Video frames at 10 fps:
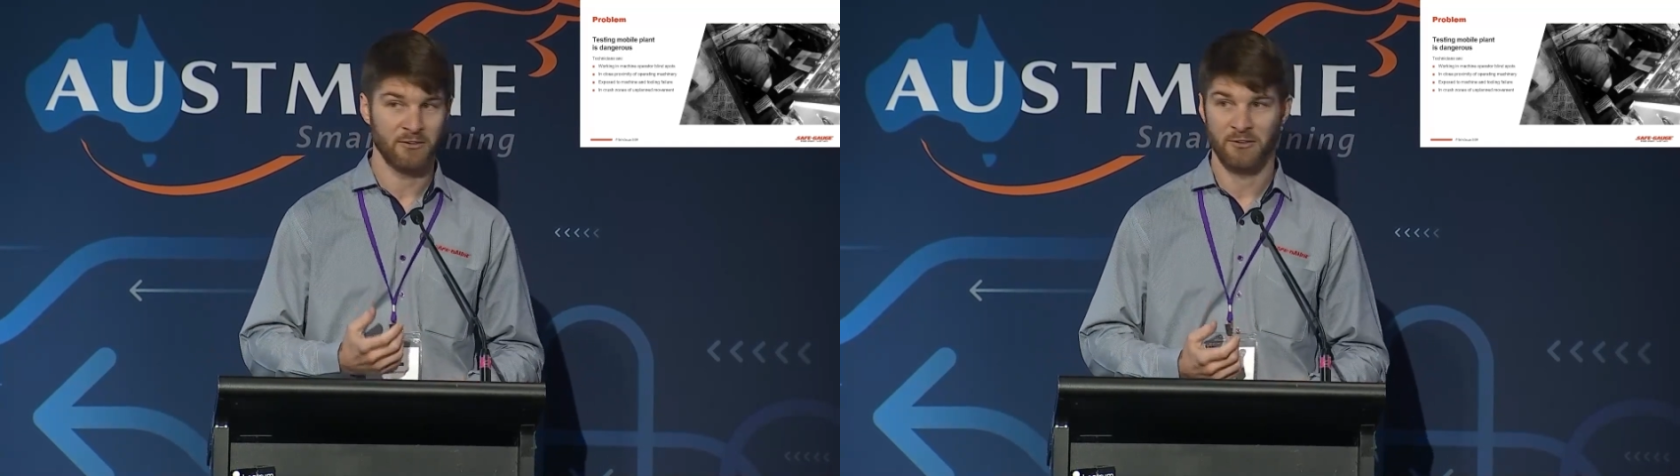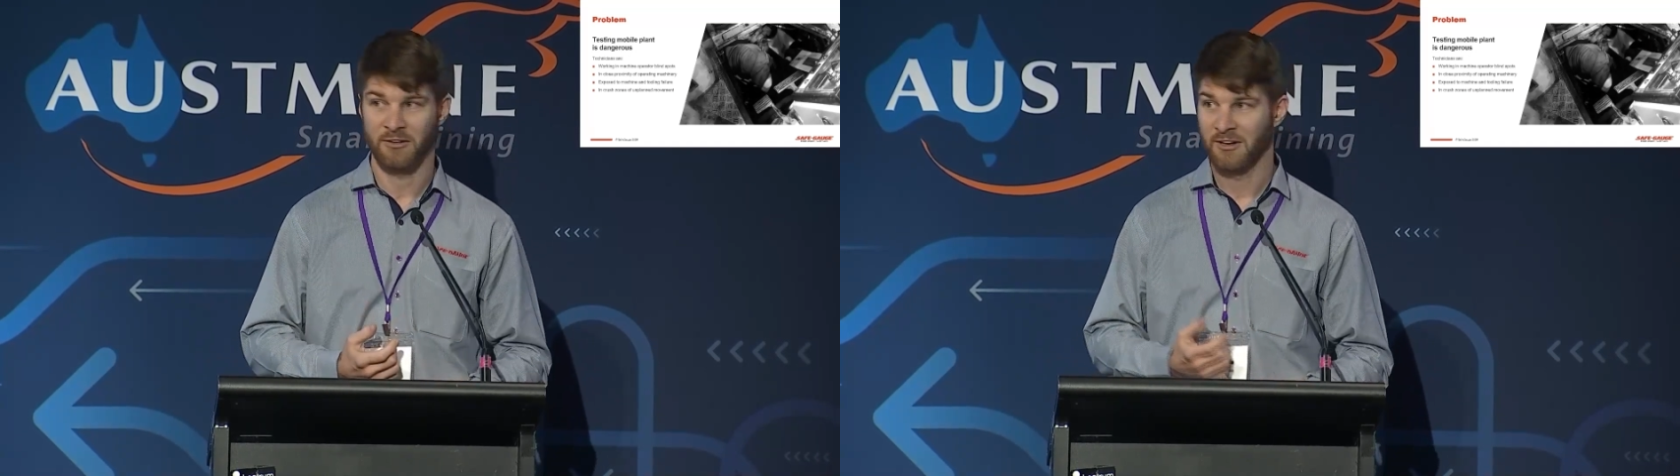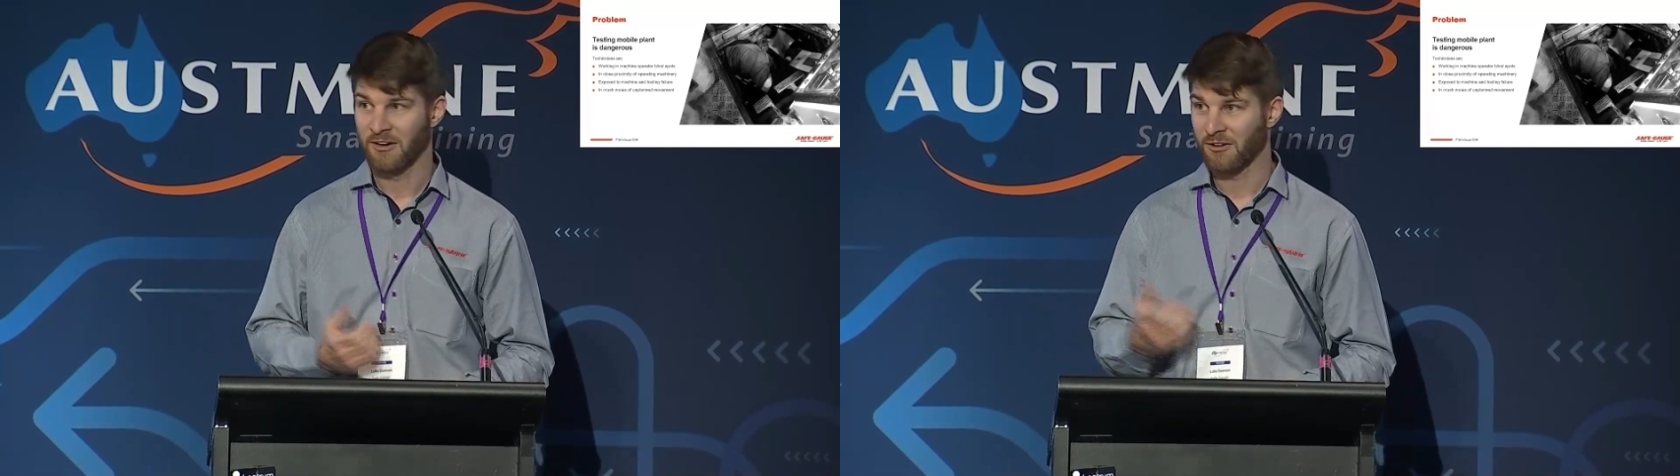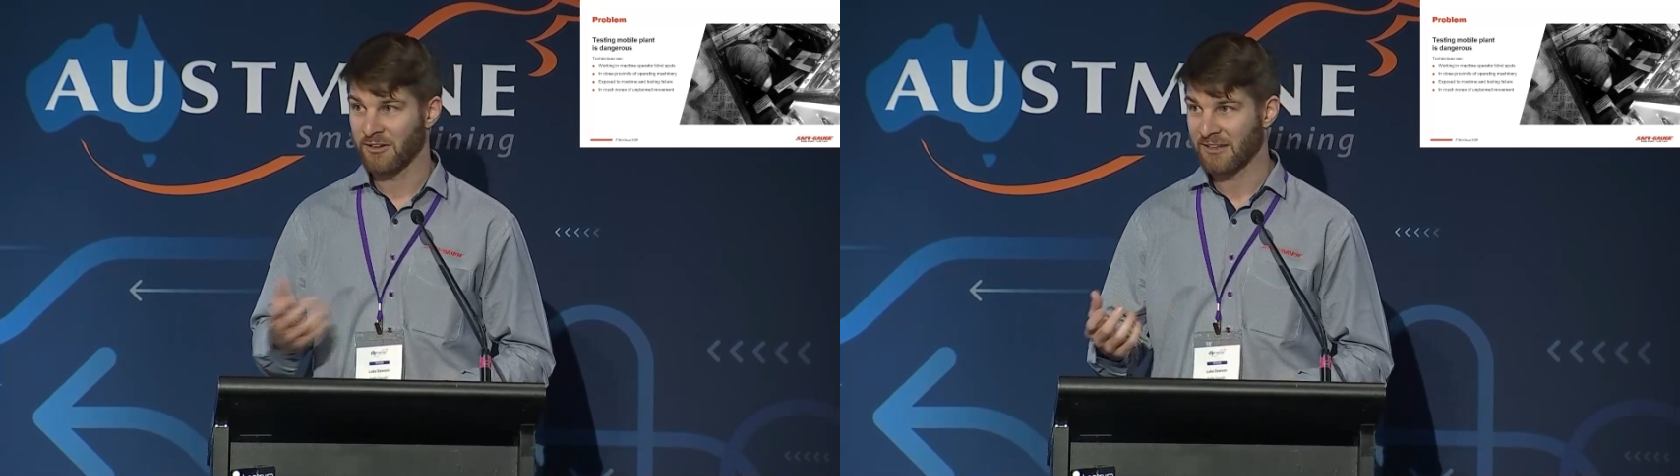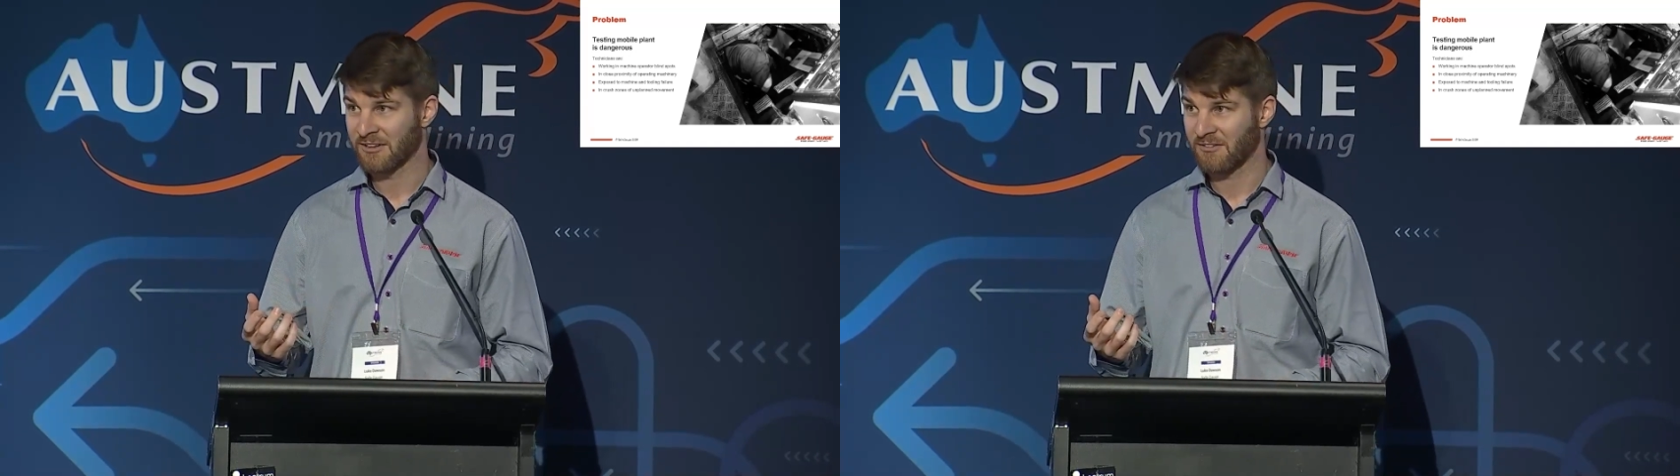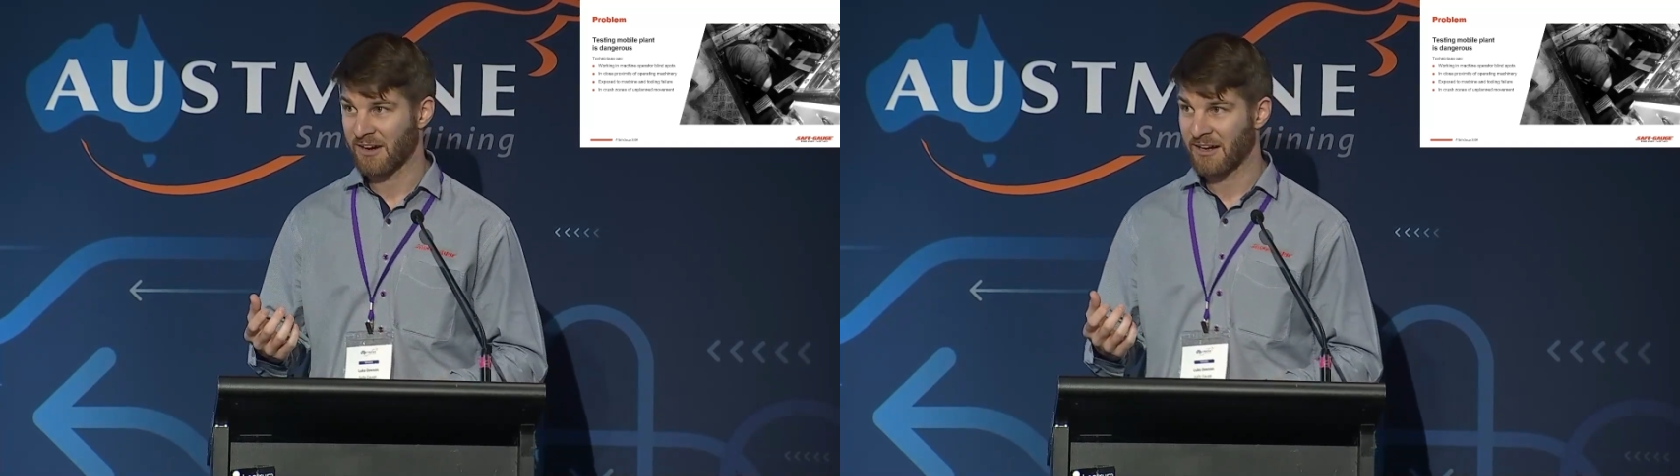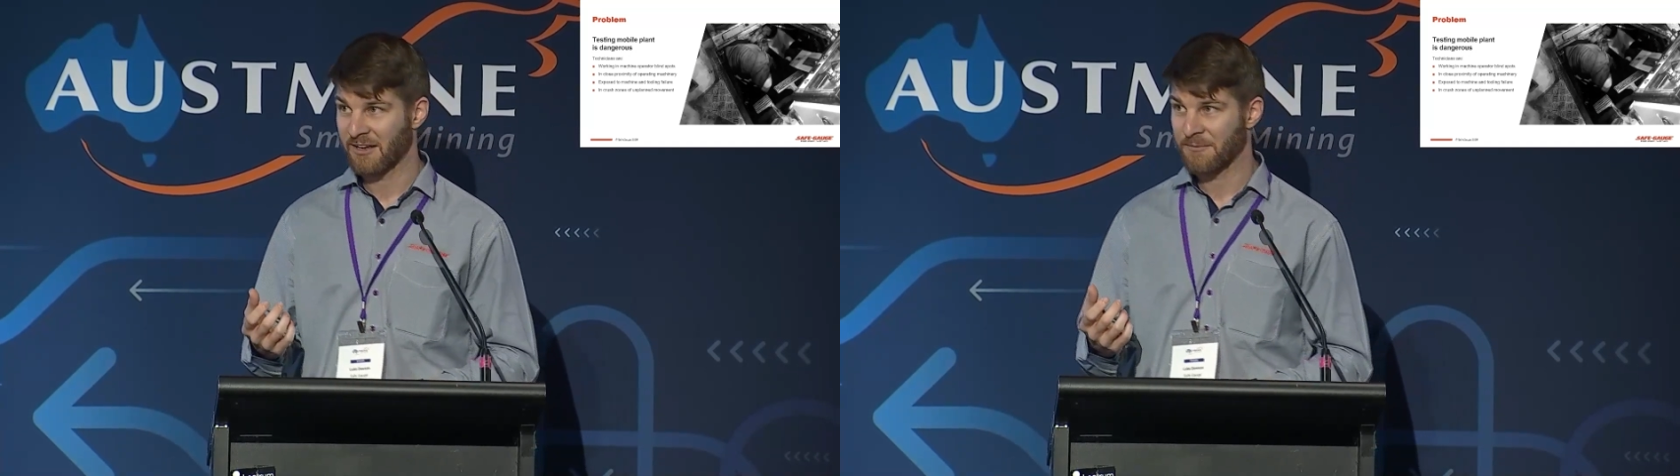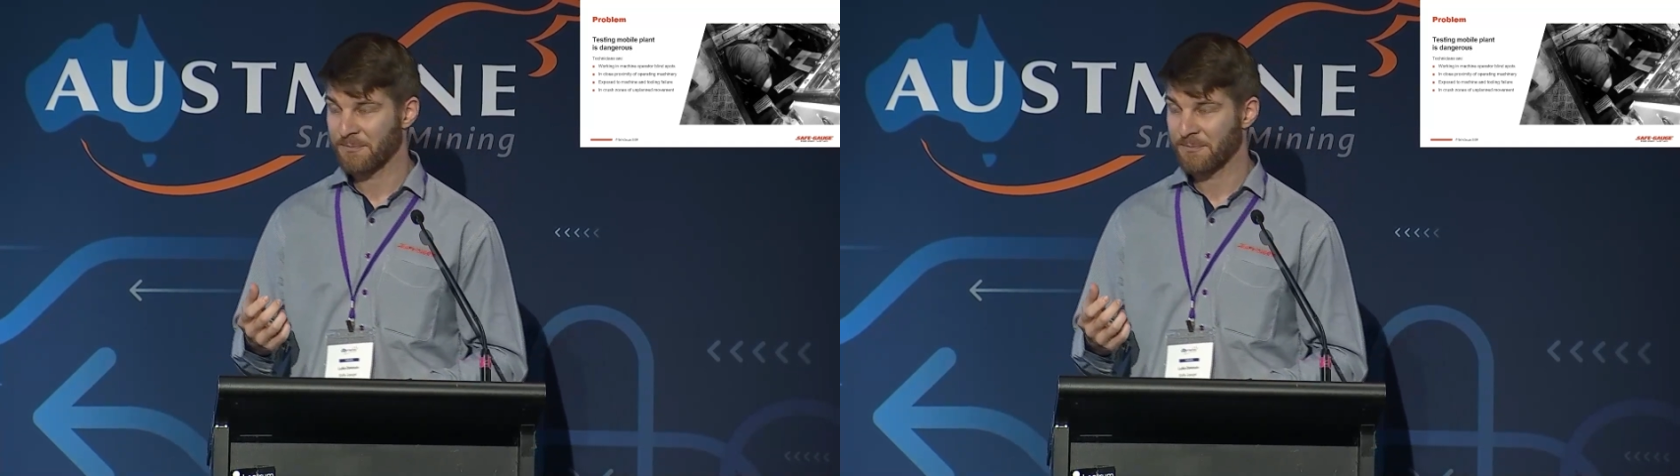or an excavator